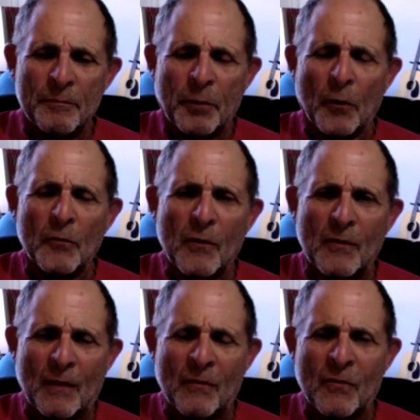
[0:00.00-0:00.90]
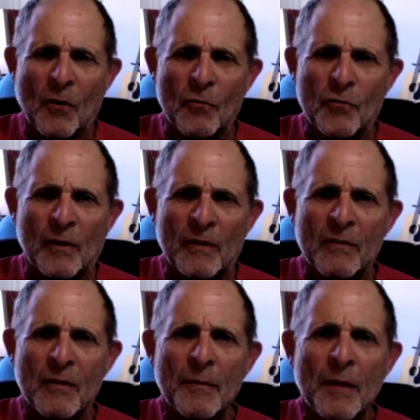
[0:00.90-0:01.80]
poses as a
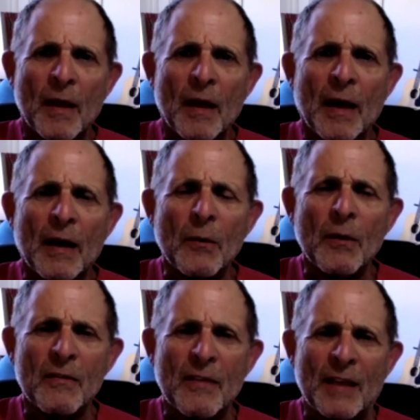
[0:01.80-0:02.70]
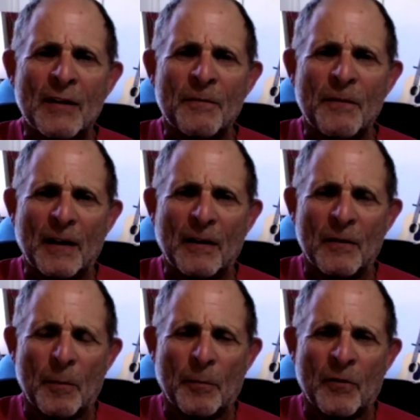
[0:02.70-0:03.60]
socialist, how has that
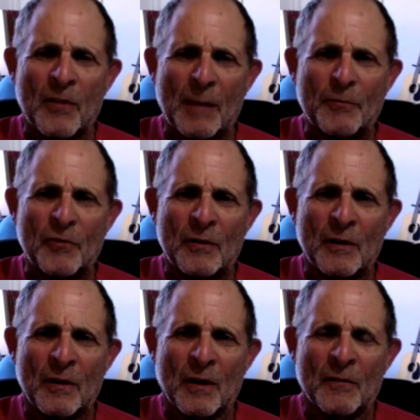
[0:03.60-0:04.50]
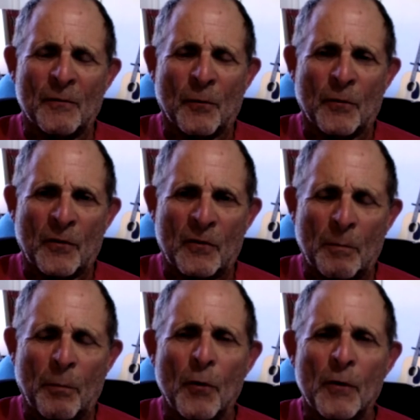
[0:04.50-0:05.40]
affected the perception of or the
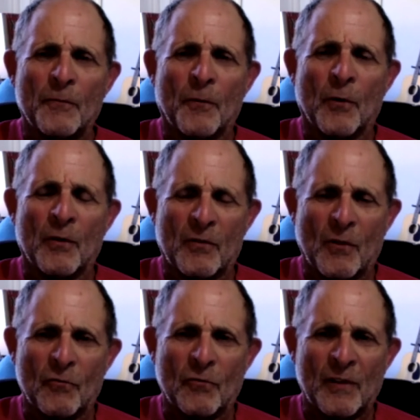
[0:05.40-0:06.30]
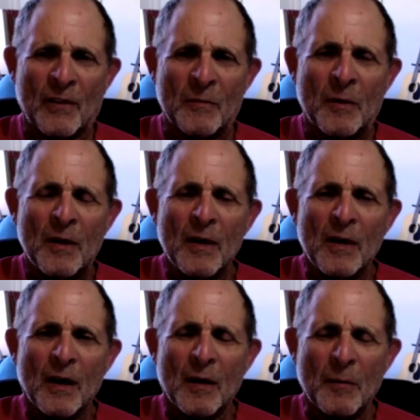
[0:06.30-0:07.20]
support for socialism
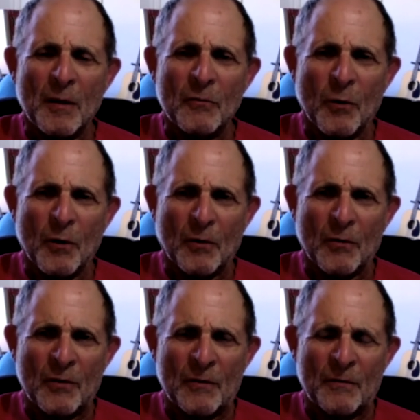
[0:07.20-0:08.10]
amongst workers in